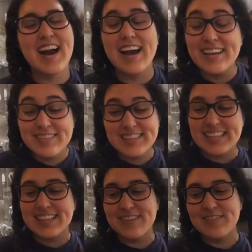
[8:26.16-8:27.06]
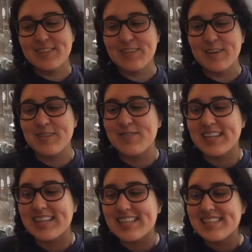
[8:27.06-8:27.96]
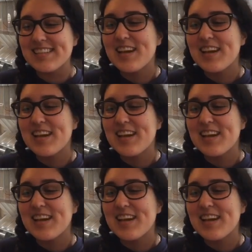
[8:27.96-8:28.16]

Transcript: I really love Cloyne because,